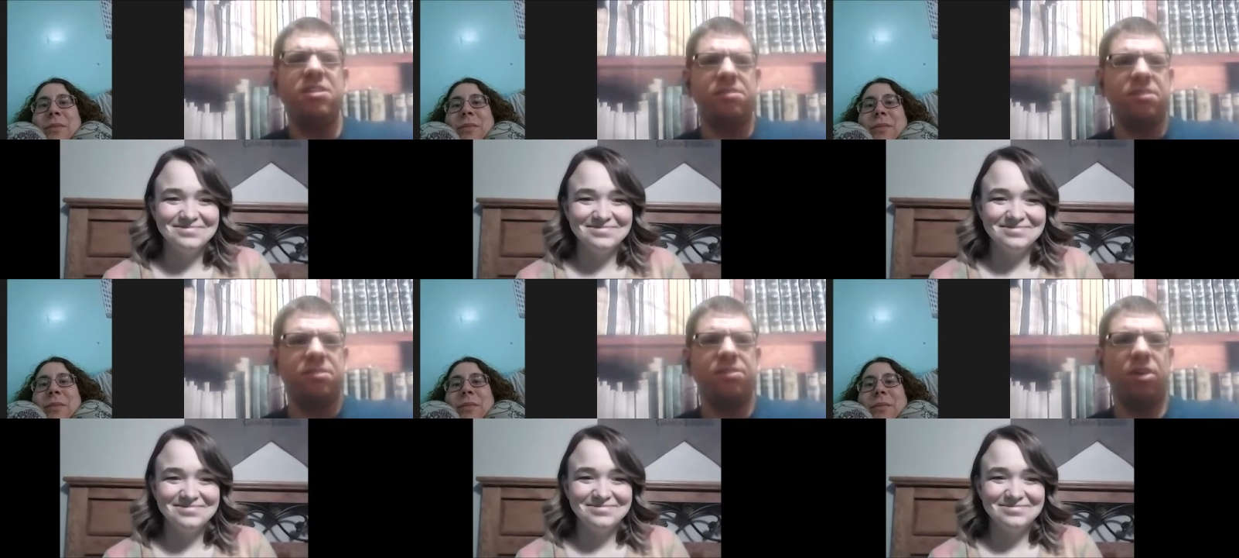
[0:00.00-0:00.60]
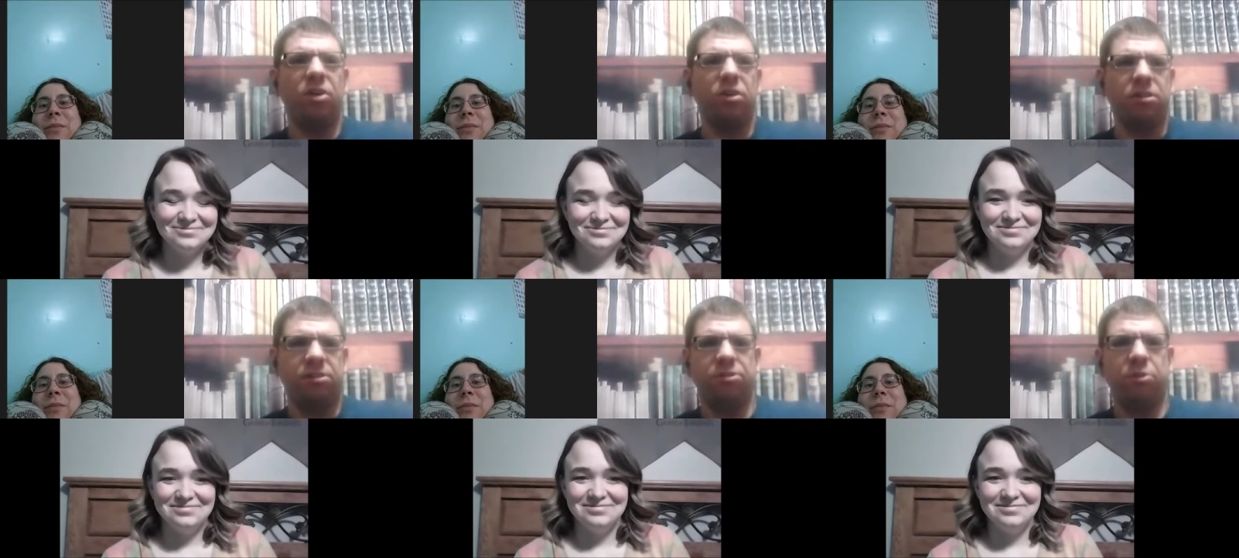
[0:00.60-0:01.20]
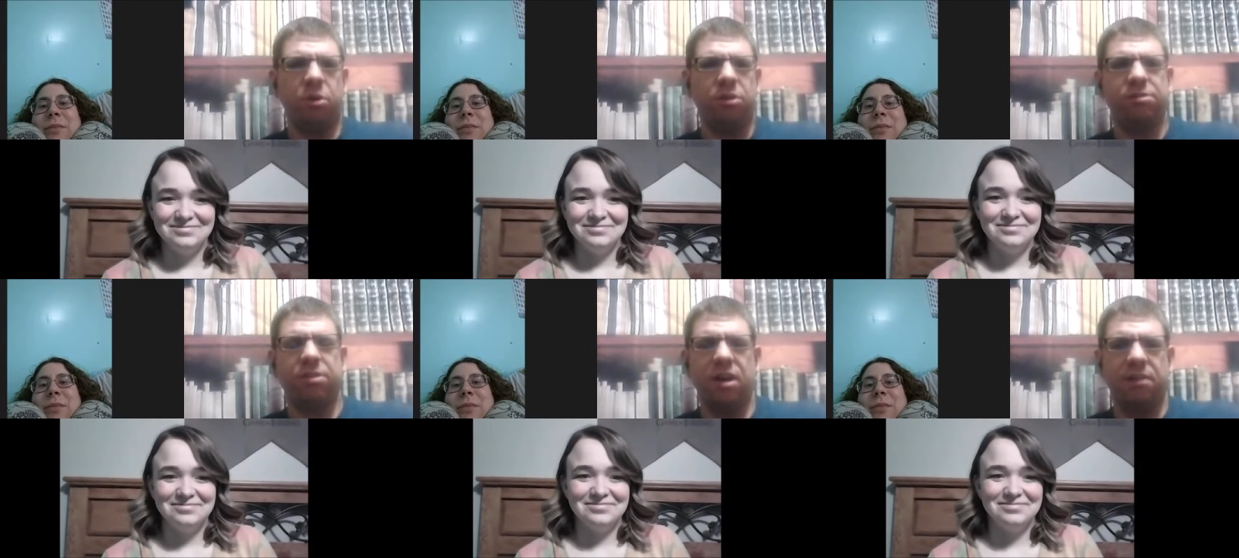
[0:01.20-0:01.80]
Speaker 1: he's the sole
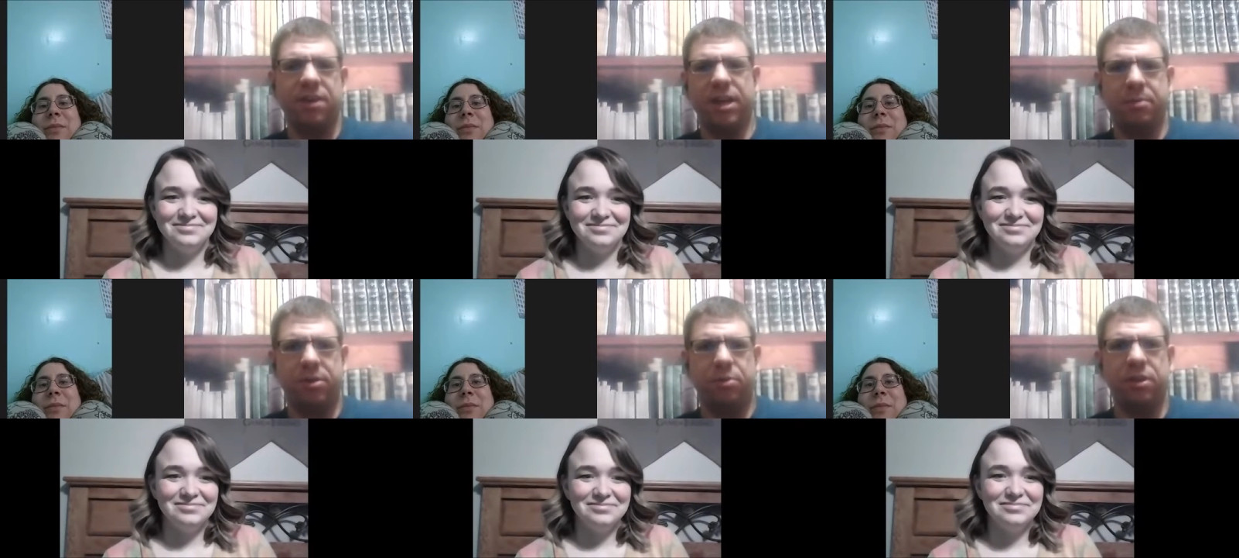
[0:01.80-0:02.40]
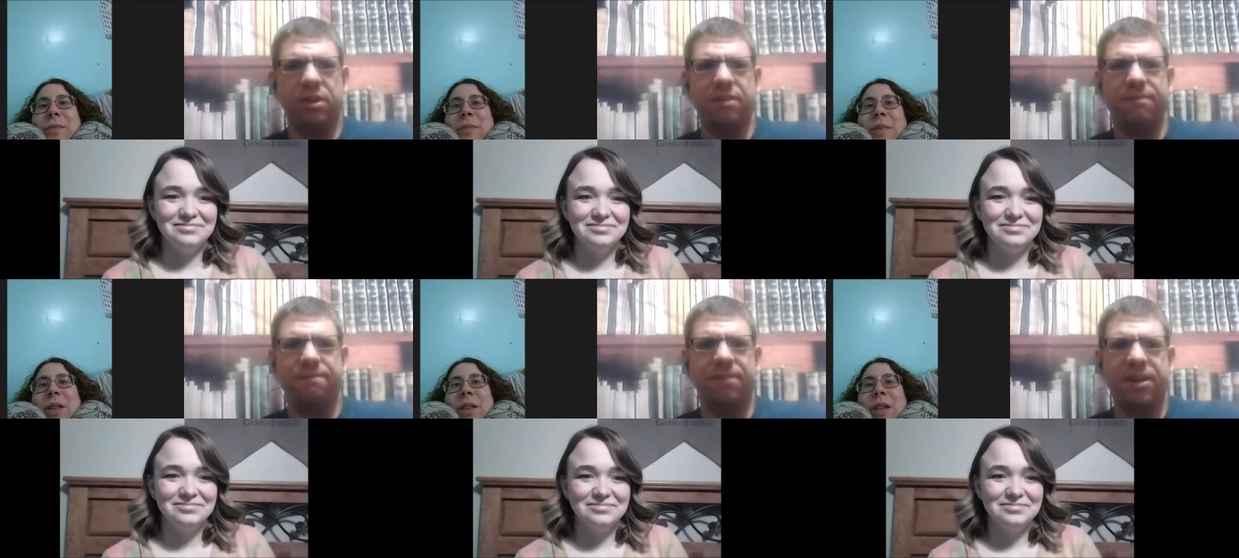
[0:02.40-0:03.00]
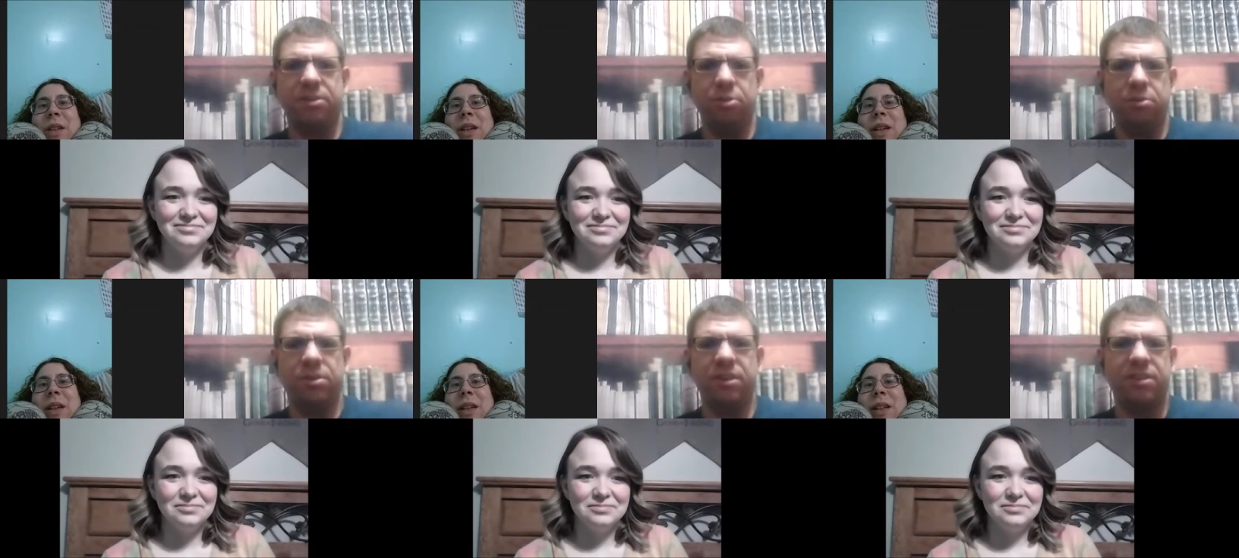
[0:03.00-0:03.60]
source of comic relief. I
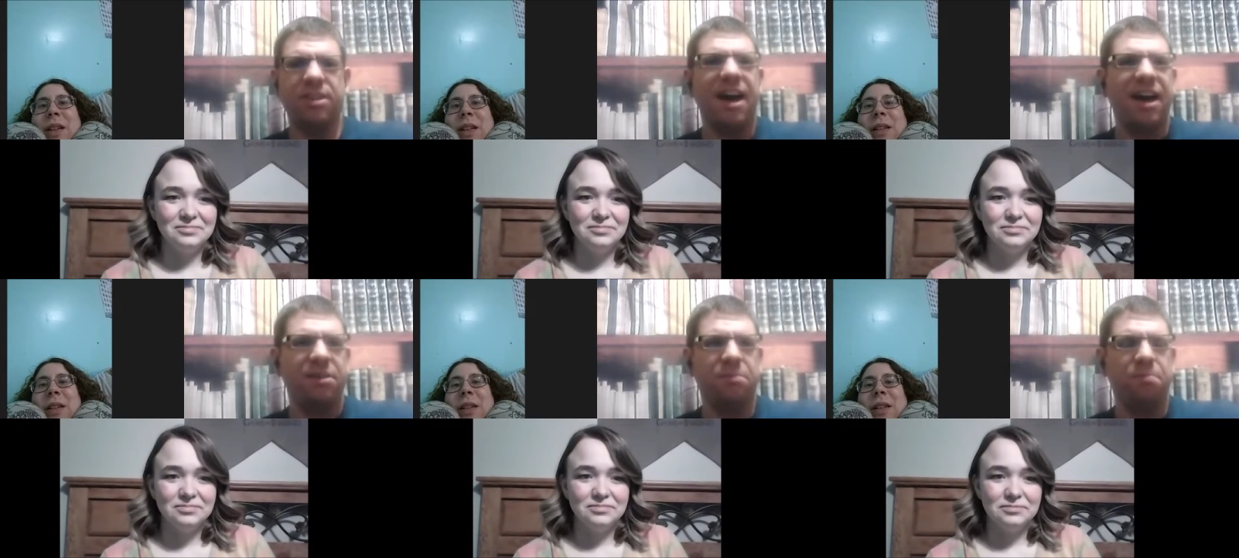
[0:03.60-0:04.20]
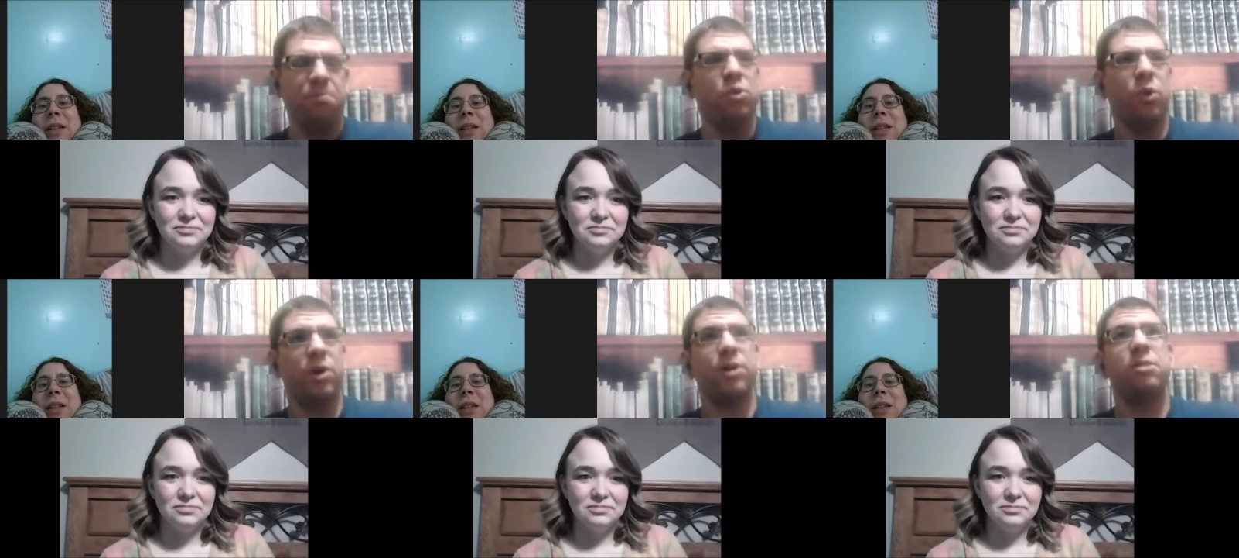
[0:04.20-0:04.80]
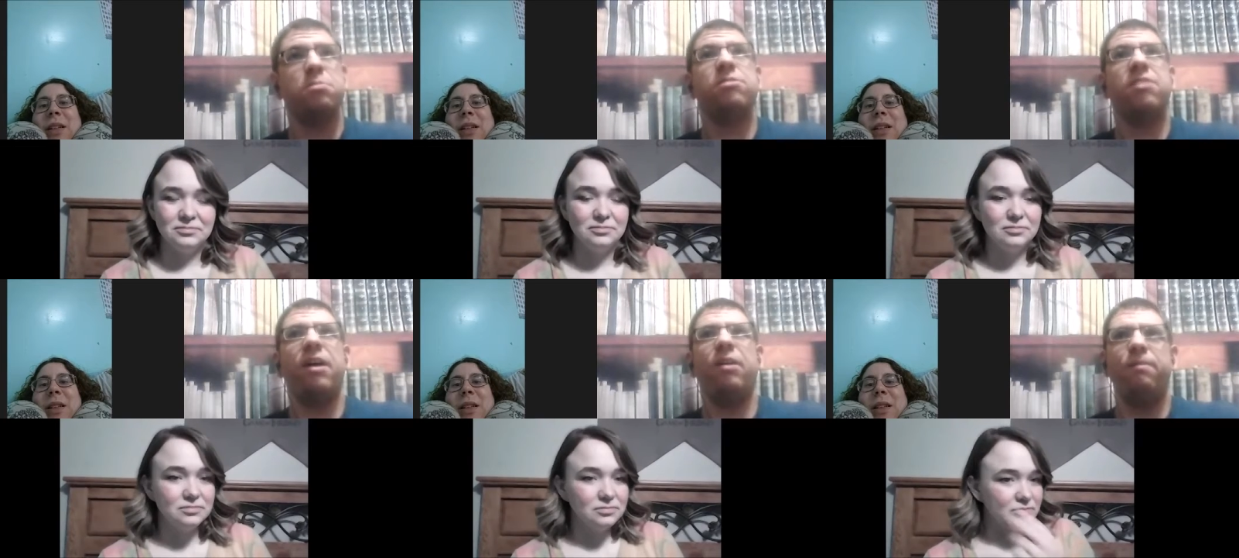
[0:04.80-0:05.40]
do think that York
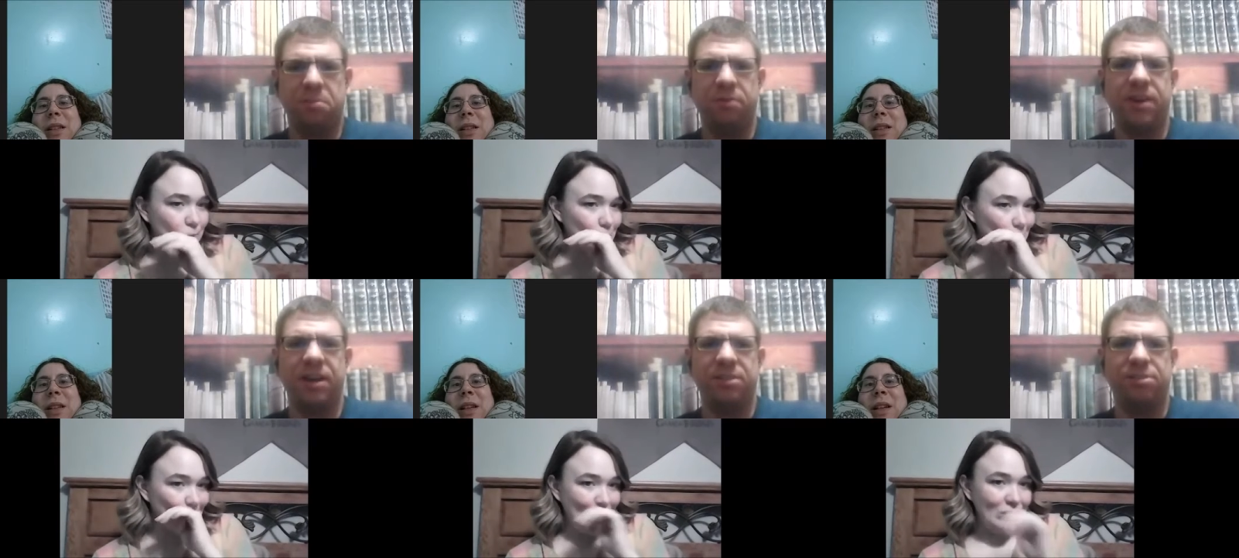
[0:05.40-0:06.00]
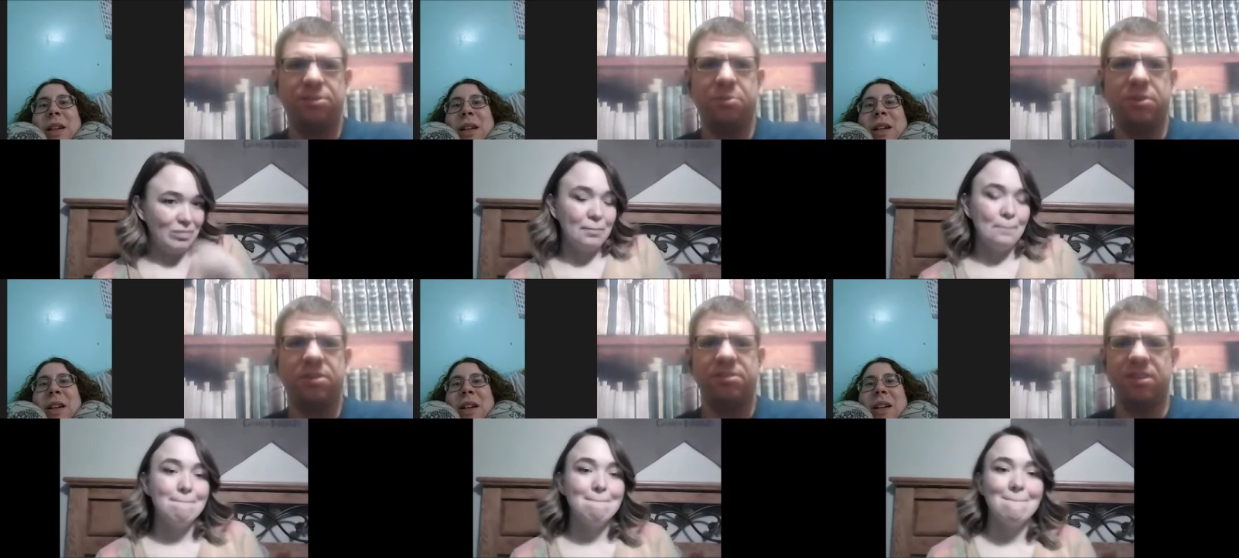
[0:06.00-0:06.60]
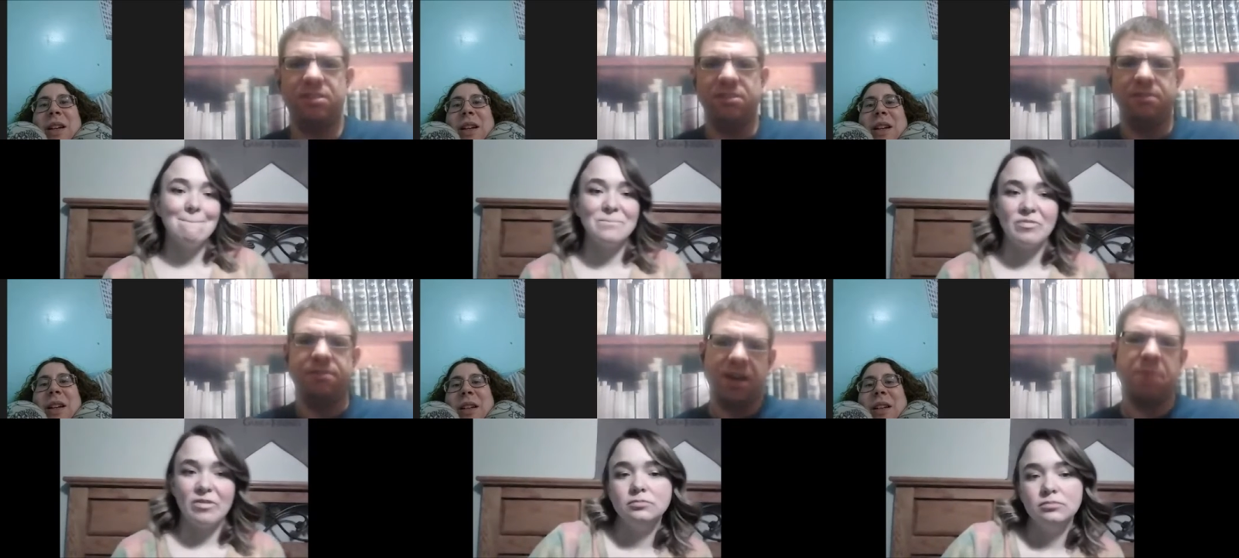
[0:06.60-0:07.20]
himself provides us with a sense
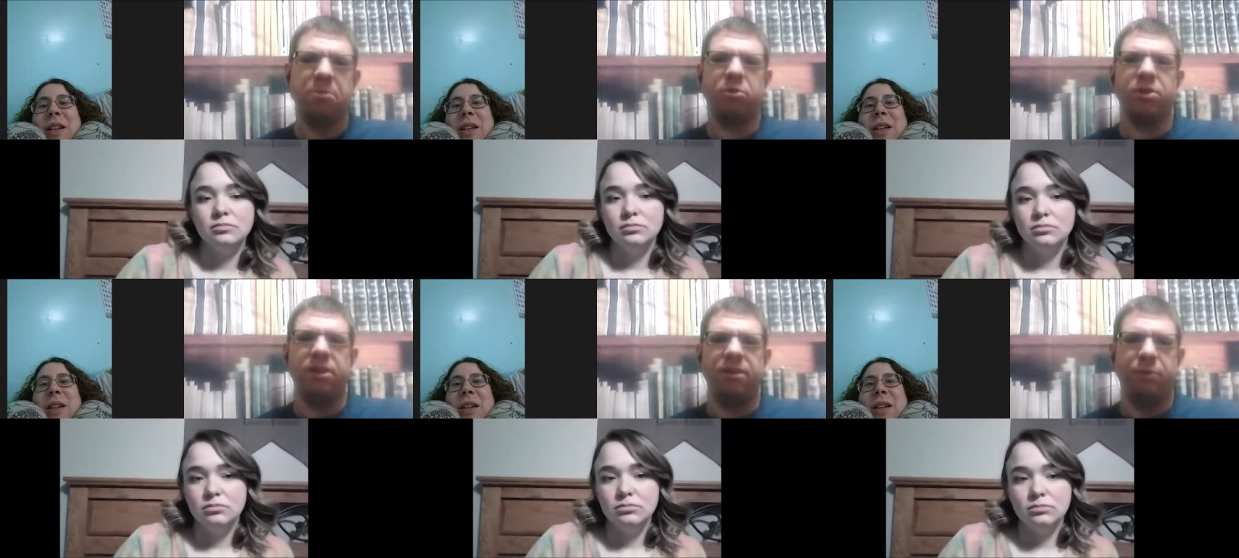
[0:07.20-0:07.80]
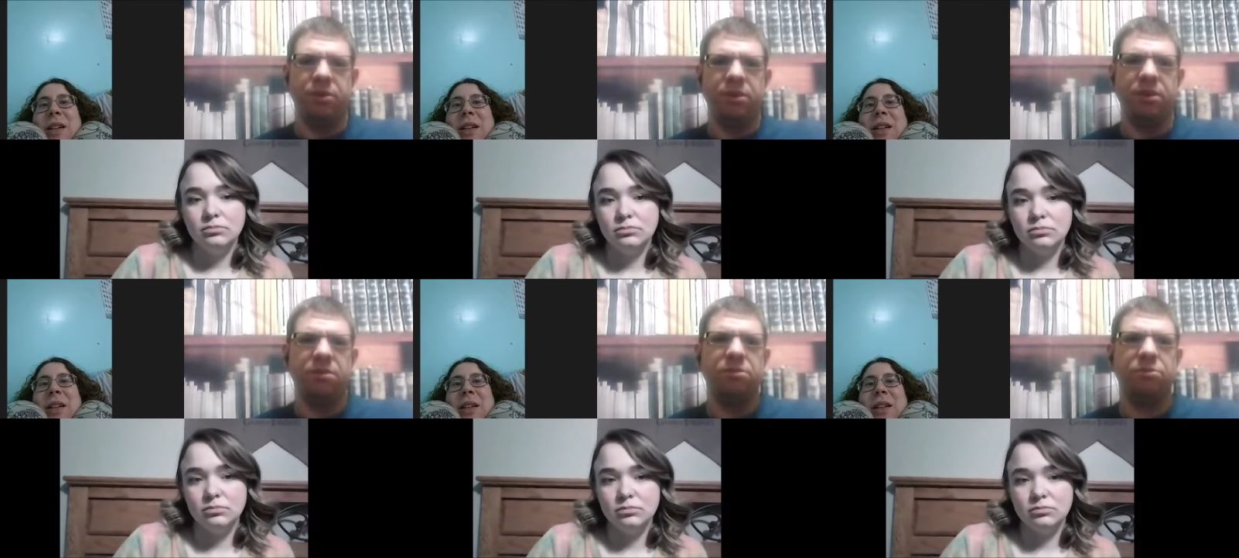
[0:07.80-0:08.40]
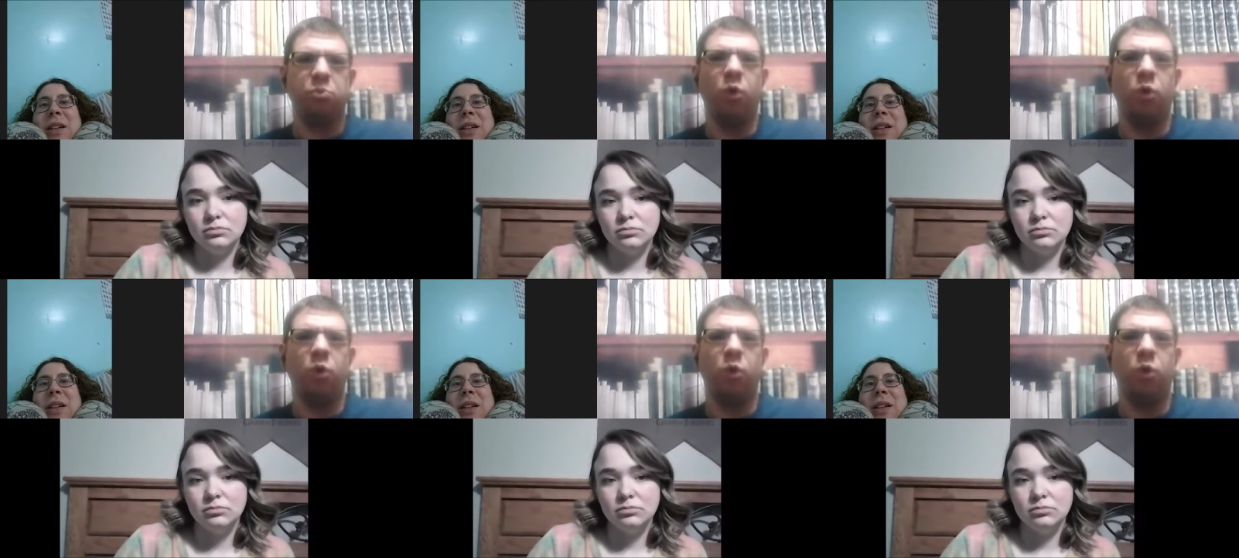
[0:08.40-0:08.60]
of comic relief with his